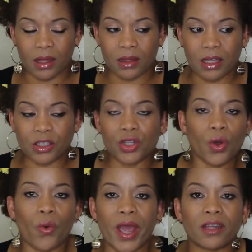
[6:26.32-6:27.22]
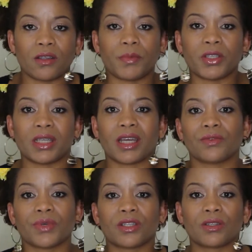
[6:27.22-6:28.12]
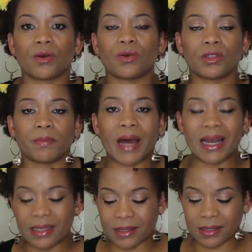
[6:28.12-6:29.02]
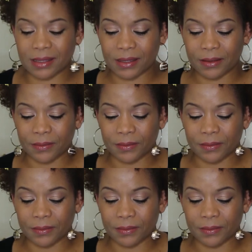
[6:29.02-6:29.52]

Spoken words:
There's no way the body can restore the balance